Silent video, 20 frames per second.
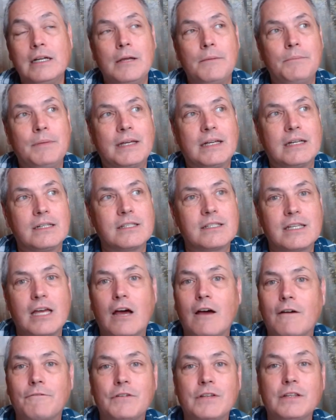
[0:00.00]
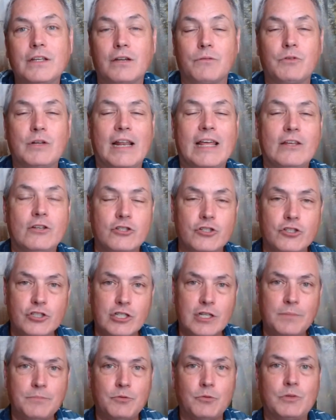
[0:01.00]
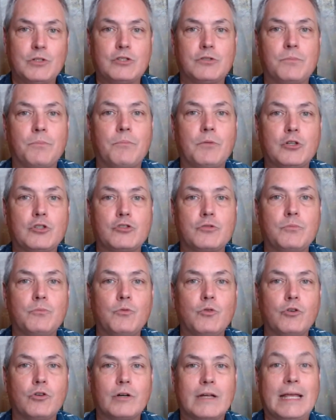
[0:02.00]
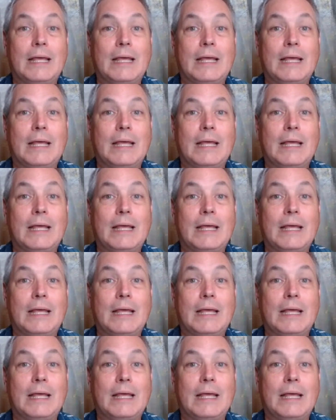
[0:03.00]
because often the relationship was much more